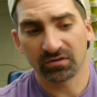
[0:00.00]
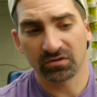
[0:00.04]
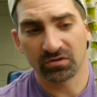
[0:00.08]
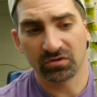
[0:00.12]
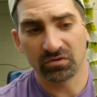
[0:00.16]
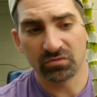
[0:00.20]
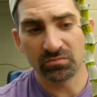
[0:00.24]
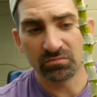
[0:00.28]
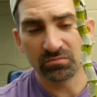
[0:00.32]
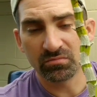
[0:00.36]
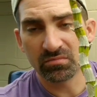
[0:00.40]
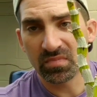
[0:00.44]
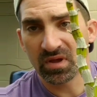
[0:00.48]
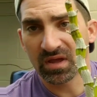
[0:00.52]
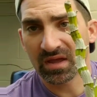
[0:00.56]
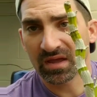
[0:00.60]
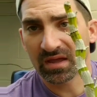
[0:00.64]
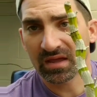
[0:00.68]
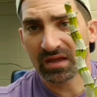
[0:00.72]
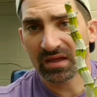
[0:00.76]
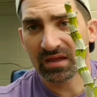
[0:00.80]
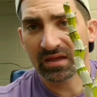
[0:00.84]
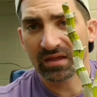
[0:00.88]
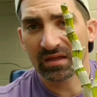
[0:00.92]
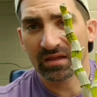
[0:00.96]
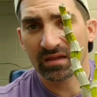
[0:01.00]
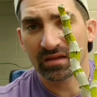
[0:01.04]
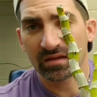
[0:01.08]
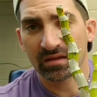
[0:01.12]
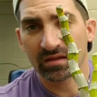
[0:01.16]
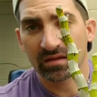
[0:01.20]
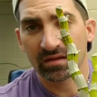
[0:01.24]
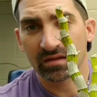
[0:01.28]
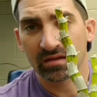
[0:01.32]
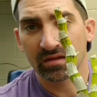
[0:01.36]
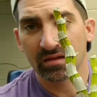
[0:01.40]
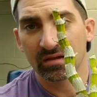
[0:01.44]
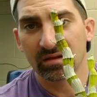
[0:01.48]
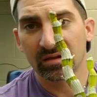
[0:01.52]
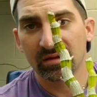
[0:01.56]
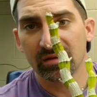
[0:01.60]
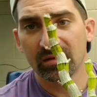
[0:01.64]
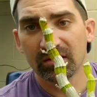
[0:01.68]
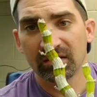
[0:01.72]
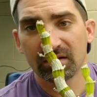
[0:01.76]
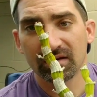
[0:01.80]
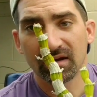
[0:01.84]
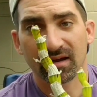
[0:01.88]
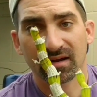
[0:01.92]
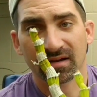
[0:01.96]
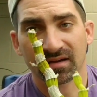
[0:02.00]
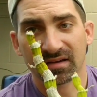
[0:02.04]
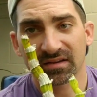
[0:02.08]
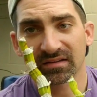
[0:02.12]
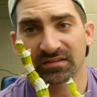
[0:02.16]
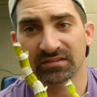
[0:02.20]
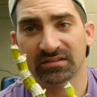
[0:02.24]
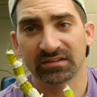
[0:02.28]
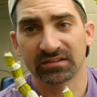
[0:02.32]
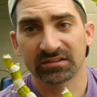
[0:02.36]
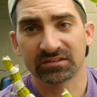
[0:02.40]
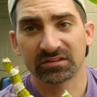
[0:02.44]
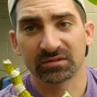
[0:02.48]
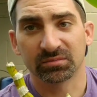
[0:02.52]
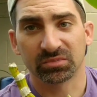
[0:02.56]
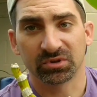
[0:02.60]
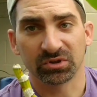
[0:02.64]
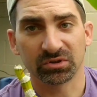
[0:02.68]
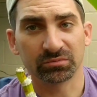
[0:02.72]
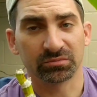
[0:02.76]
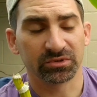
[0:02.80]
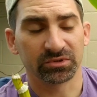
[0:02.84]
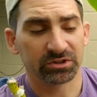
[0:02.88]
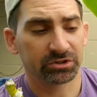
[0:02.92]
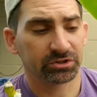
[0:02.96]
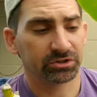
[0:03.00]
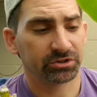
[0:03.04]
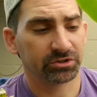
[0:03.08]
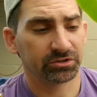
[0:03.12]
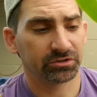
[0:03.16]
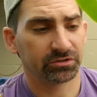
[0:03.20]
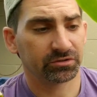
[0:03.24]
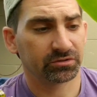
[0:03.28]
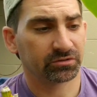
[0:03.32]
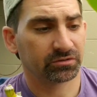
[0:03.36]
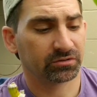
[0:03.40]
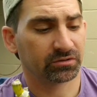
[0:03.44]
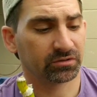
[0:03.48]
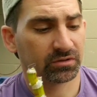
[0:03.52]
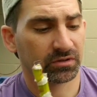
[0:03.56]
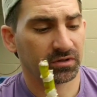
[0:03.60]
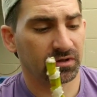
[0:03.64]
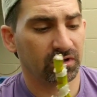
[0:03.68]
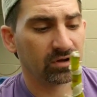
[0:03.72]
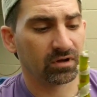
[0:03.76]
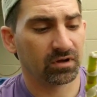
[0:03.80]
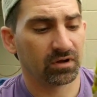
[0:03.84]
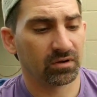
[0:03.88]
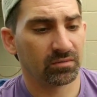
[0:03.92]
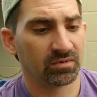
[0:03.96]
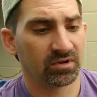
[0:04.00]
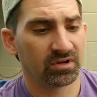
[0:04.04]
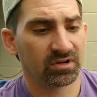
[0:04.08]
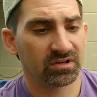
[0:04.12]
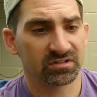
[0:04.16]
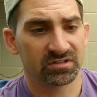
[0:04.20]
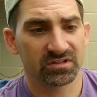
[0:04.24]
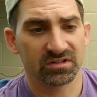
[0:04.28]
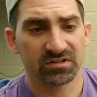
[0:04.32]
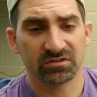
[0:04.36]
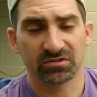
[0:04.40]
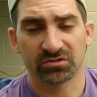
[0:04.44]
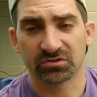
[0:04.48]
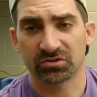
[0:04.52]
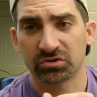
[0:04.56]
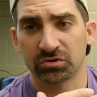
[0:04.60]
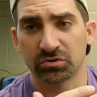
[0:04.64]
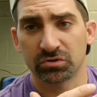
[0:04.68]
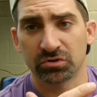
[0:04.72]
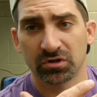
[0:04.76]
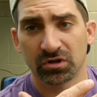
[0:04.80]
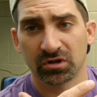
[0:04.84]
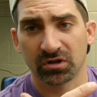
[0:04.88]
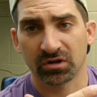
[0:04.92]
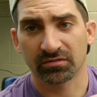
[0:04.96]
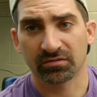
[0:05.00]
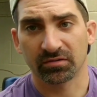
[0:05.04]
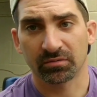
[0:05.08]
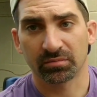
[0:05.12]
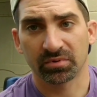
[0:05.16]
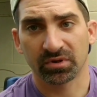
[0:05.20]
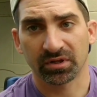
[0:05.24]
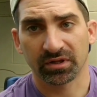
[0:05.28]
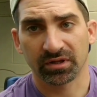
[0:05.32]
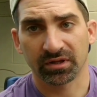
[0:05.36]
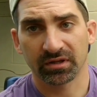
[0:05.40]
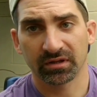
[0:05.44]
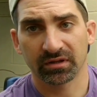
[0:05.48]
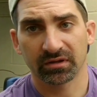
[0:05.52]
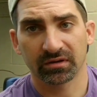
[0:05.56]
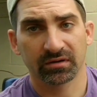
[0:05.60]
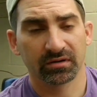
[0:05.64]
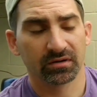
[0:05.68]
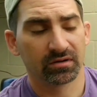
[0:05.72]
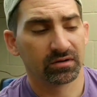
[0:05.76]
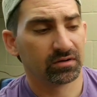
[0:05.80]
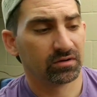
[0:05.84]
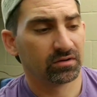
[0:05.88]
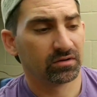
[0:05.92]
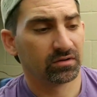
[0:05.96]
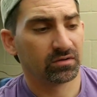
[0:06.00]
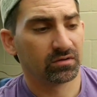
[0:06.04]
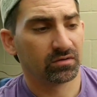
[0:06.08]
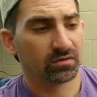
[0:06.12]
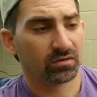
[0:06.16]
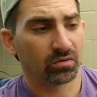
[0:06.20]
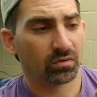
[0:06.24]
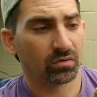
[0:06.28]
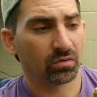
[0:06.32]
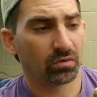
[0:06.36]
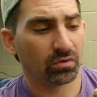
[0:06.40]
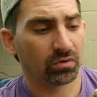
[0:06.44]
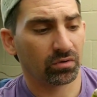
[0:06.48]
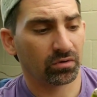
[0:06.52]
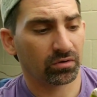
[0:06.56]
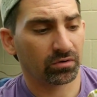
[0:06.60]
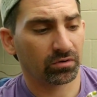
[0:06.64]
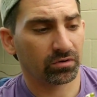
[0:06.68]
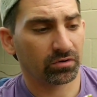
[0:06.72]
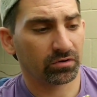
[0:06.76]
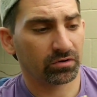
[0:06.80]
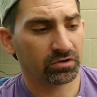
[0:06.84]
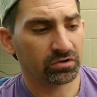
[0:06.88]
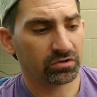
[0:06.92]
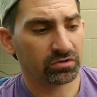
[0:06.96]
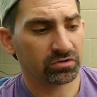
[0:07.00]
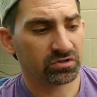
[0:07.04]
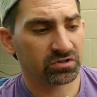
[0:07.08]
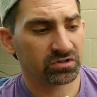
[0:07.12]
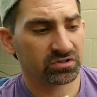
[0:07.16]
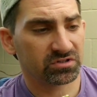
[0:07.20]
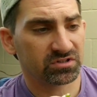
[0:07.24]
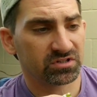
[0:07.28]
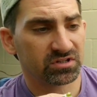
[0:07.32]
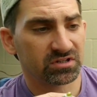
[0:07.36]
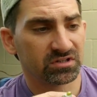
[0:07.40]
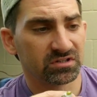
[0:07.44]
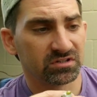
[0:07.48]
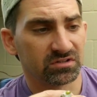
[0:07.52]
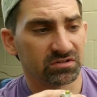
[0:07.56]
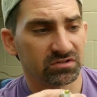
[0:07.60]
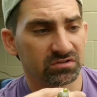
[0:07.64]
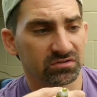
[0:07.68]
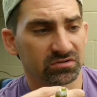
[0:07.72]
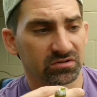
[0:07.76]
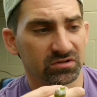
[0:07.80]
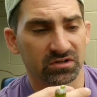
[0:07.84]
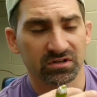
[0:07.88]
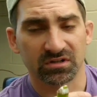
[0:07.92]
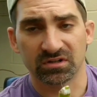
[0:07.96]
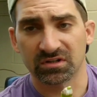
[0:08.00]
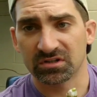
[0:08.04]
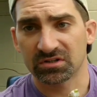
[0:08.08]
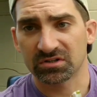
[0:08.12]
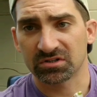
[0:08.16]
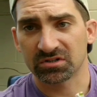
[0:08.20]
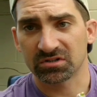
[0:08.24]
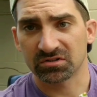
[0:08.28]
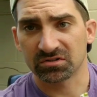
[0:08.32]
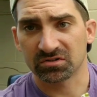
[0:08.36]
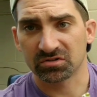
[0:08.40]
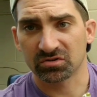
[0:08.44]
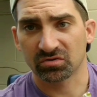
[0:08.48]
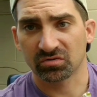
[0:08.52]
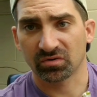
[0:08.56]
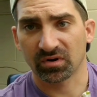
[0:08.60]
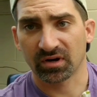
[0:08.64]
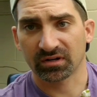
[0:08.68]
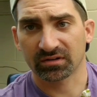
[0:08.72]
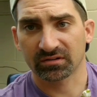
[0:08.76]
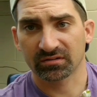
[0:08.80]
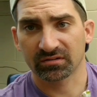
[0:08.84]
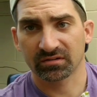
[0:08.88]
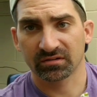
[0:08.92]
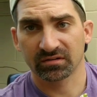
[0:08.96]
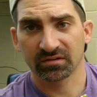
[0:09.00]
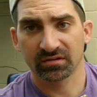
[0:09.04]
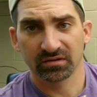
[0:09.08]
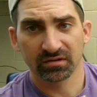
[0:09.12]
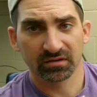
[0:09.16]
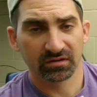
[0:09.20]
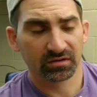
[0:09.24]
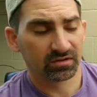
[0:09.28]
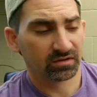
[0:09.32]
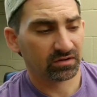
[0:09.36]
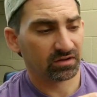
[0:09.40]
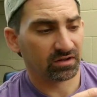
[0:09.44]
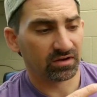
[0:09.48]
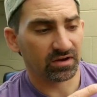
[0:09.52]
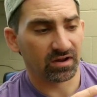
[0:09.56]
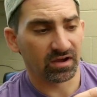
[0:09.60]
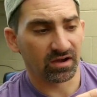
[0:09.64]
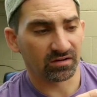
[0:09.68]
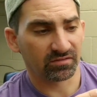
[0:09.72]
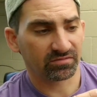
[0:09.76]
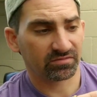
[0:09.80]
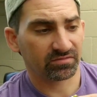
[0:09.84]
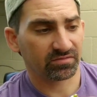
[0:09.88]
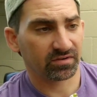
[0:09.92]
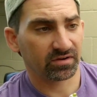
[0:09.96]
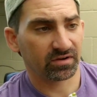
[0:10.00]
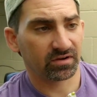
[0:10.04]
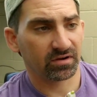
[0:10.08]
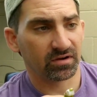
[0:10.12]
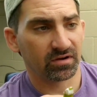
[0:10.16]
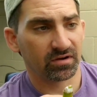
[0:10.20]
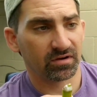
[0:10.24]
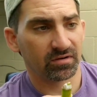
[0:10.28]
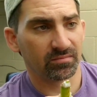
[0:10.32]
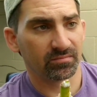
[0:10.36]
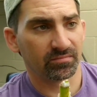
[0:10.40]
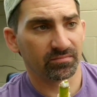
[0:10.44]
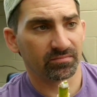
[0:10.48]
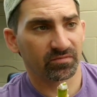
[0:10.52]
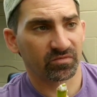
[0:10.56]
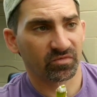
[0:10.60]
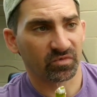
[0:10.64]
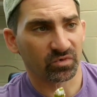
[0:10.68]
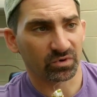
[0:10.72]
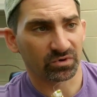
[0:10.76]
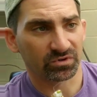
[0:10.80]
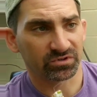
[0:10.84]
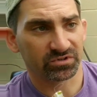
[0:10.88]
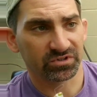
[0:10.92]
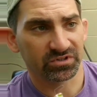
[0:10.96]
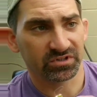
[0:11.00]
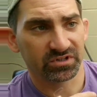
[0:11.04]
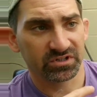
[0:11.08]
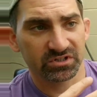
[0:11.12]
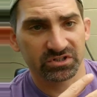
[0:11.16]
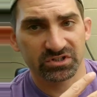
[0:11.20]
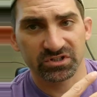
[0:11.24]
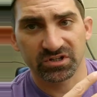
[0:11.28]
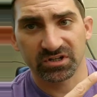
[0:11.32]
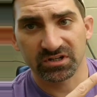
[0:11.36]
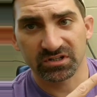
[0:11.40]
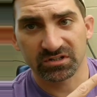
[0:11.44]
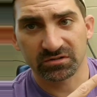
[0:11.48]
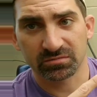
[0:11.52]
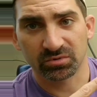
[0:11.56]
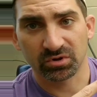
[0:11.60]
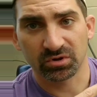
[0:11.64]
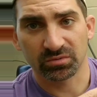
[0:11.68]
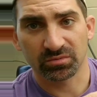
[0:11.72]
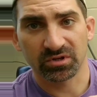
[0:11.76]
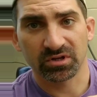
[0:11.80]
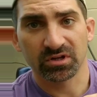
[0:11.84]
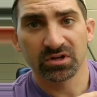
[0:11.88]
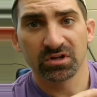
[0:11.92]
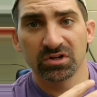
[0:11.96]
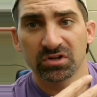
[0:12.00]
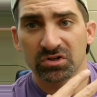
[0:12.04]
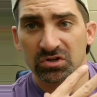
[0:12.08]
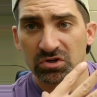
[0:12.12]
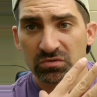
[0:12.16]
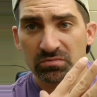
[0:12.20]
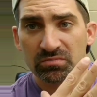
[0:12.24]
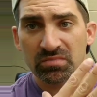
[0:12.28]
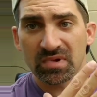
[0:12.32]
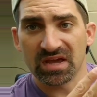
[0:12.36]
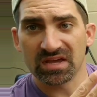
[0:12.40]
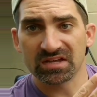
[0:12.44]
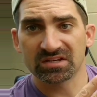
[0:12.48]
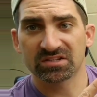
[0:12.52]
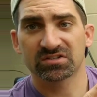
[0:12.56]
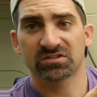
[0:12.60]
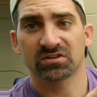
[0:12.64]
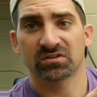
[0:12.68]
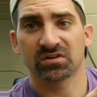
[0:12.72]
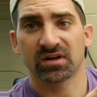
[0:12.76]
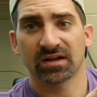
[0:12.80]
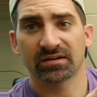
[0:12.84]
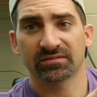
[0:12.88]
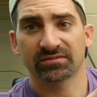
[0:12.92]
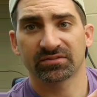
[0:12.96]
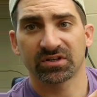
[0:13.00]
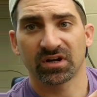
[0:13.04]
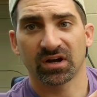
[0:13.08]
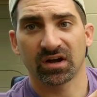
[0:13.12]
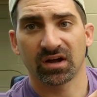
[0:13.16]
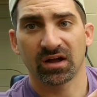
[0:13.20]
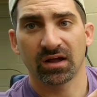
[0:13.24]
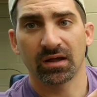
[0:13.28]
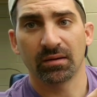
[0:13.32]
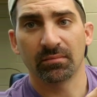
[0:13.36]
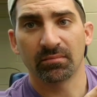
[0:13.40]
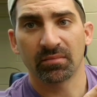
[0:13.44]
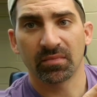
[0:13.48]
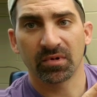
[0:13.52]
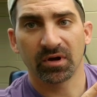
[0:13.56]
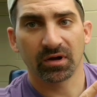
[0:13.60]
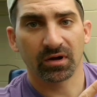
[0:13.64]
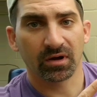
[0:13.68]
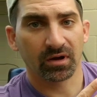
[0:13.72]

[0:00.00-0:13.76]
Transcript: you may not get these to bloom this year, and it's either too young of a plant or you just didn't do the conditions correct enough for it to initiate its blooming. You may still have time.